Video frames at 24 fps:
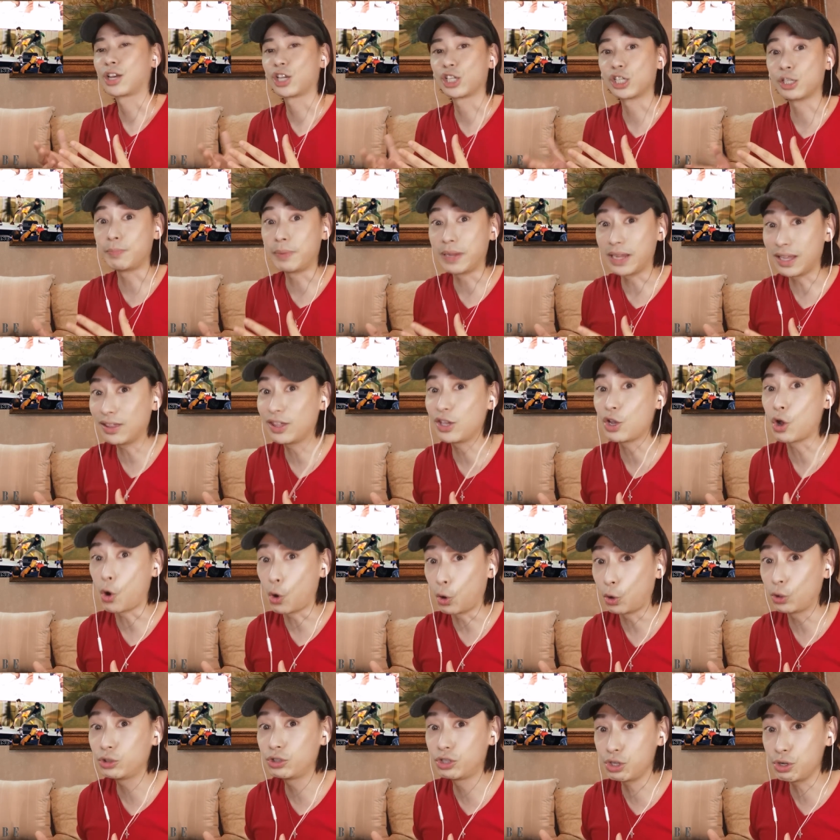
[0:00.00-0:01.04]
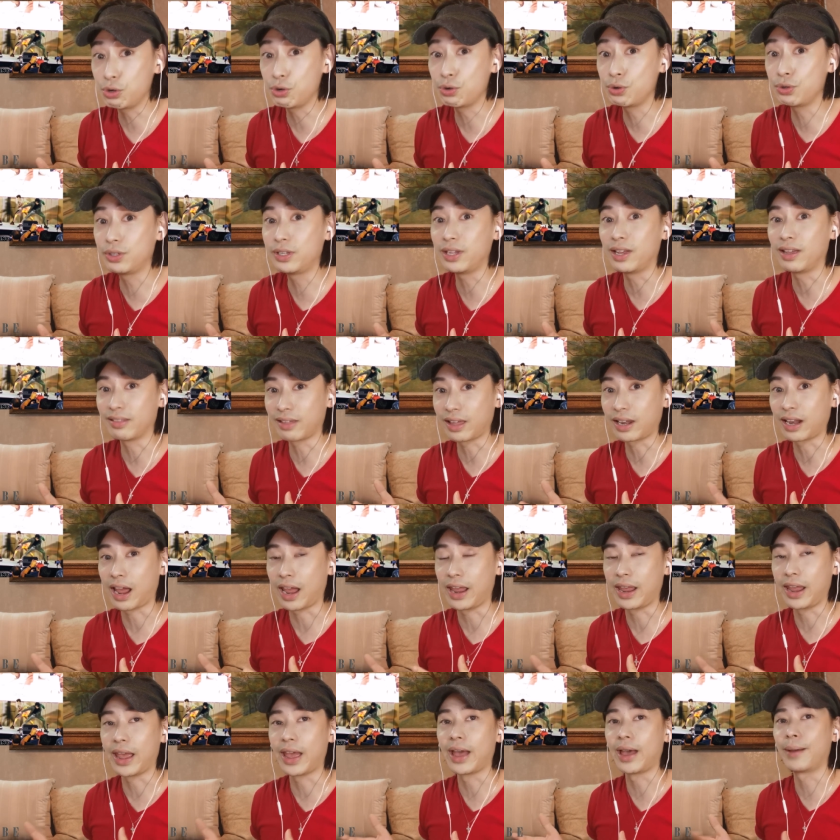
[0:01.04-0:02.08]
Because being the old dude that
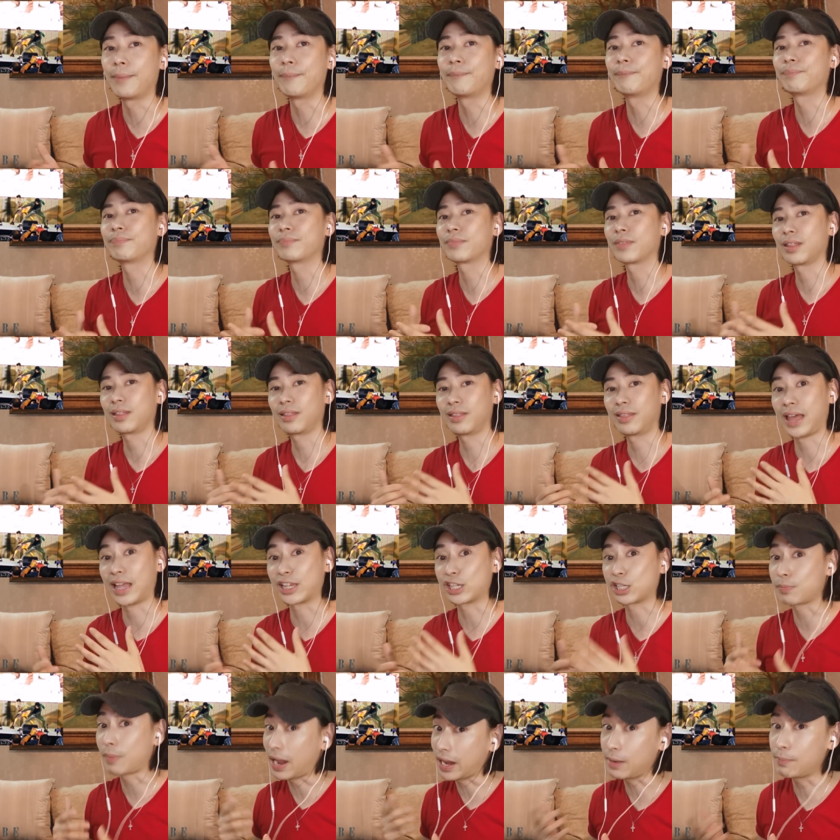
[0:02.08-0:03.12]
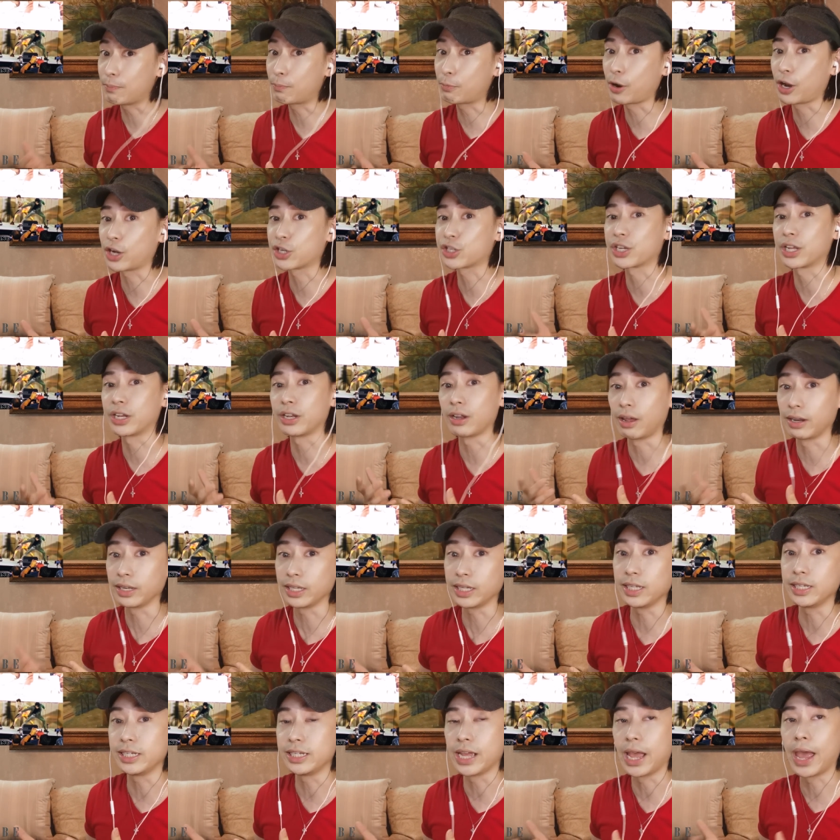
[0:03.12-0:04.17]
I am, that's my impression
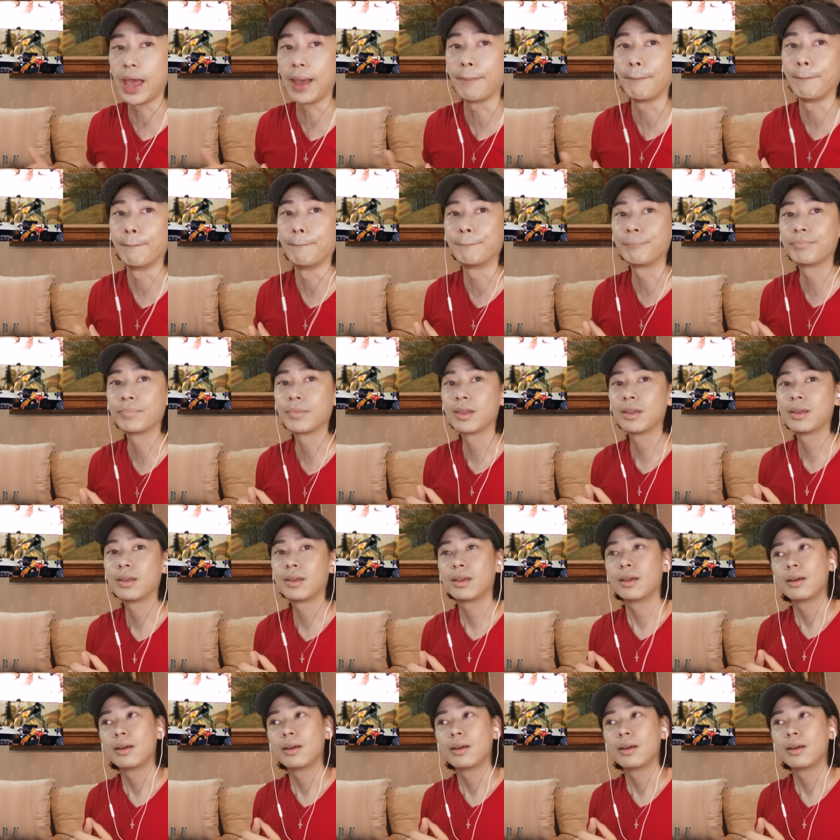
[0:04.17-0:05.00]
on EDM.